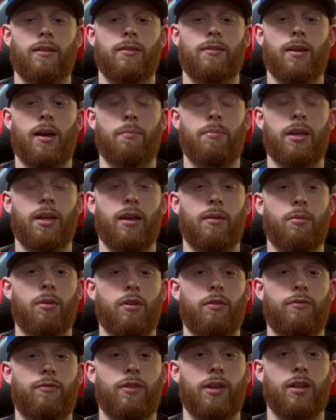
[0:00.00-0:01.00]
not being able to
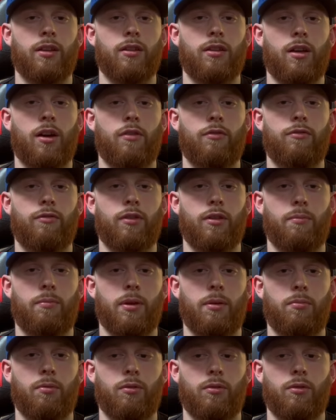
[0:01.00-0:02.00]
feel love for the
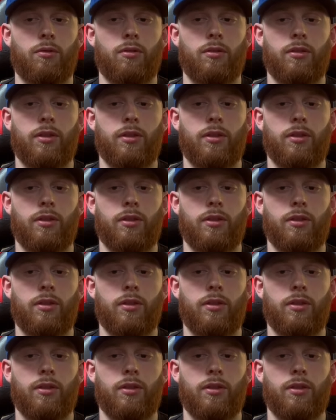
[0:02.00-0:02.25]
people